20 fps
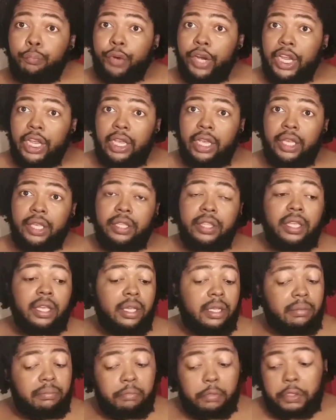breathe,
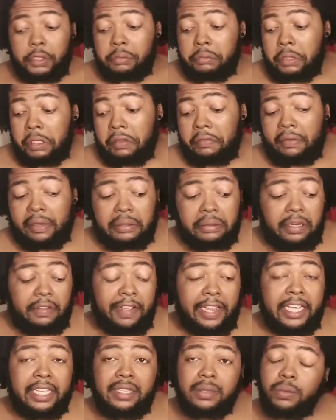need,
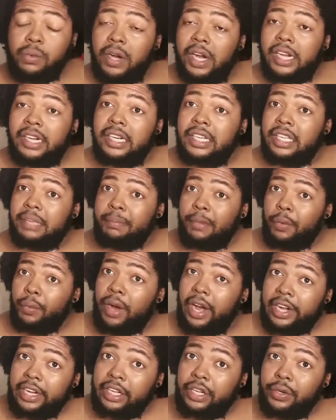need I get some water, get my
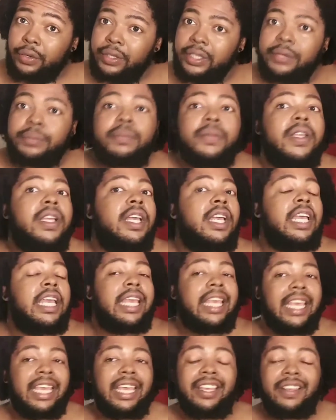water going.
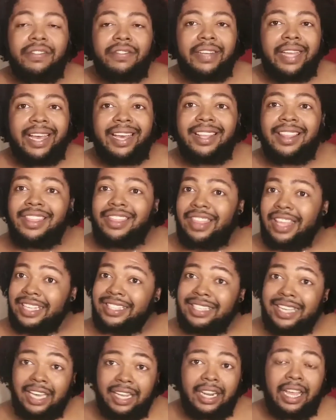If not,
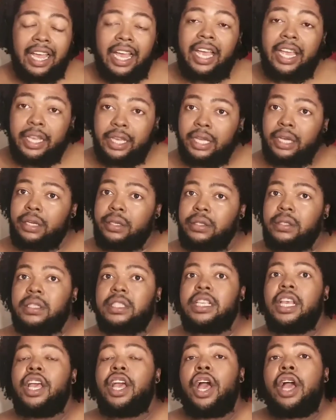that's kind of how it
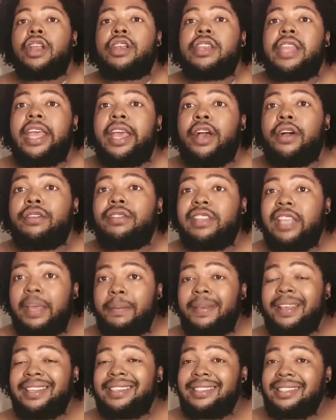goes. Now,
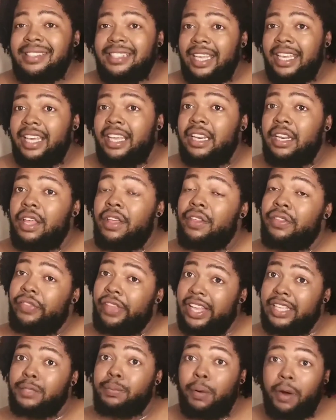that being said,
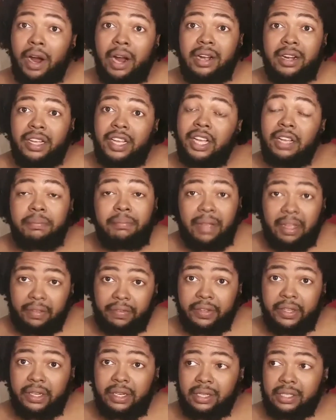that's part of my
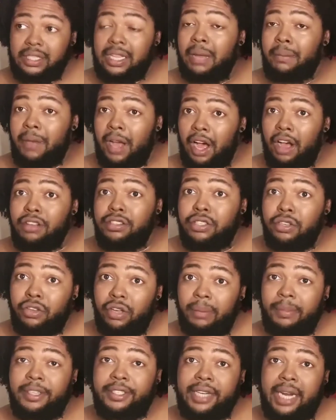fitness. I'm also
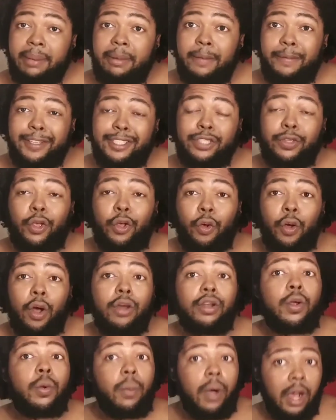going to be trying my best to go
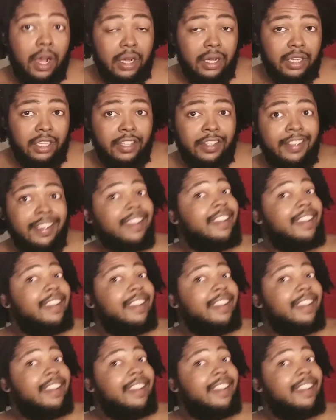on a walk